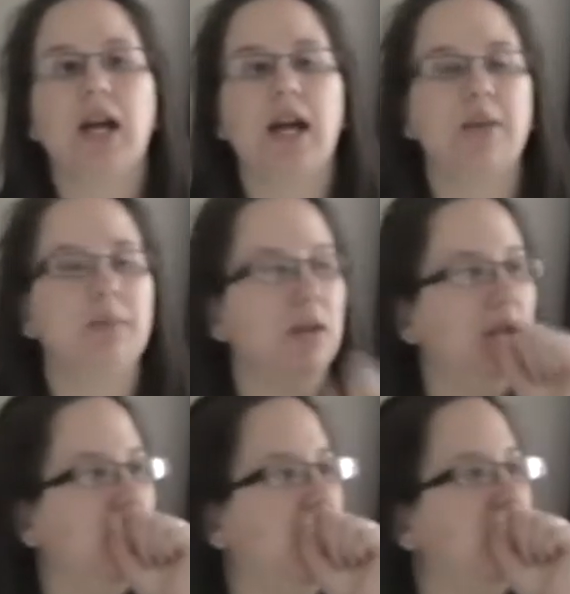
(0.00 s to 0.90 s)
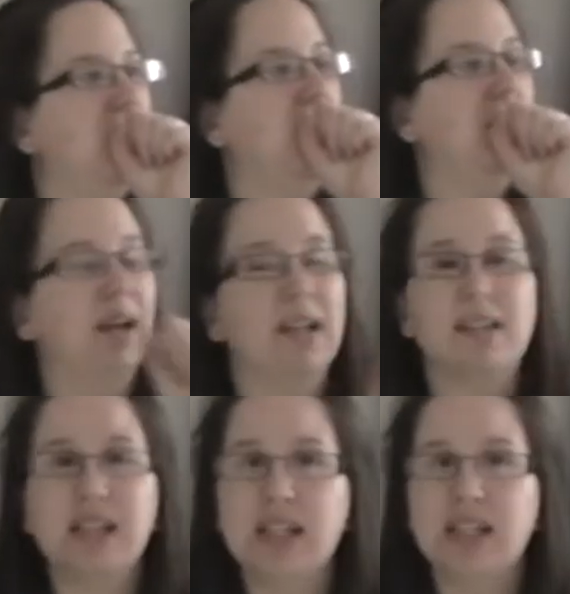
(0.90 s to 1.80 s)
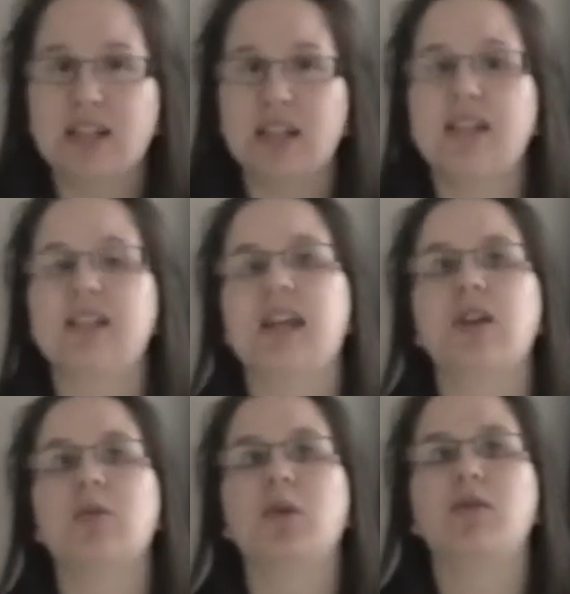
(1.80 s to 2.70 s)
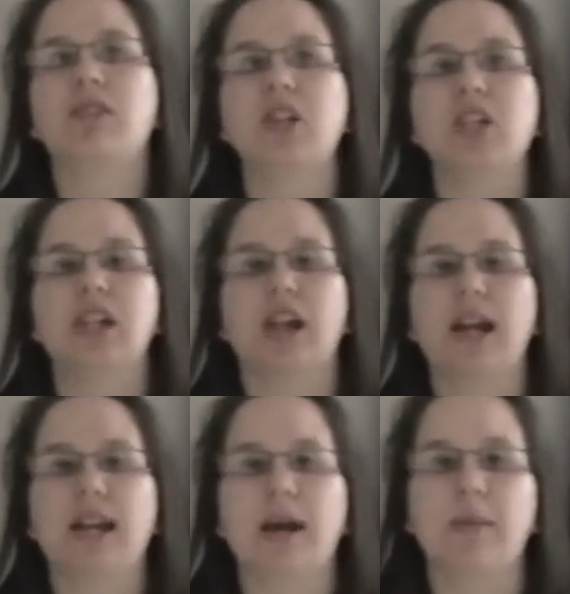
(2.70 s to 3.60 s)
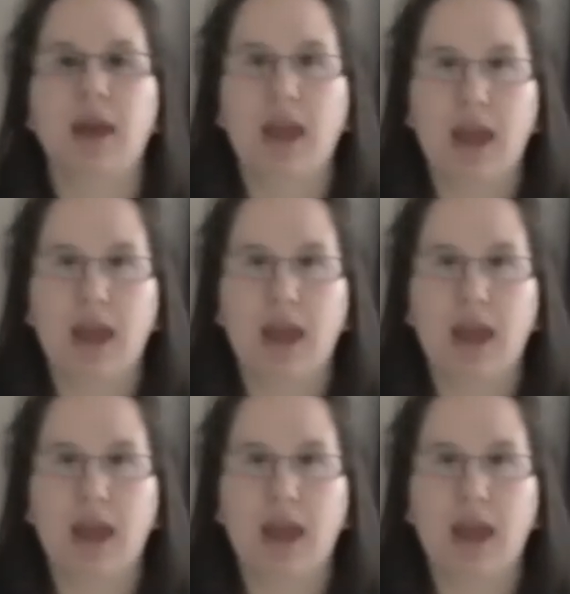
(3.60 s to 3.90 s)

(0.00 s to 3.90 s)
And I think his hair will eventually lighten up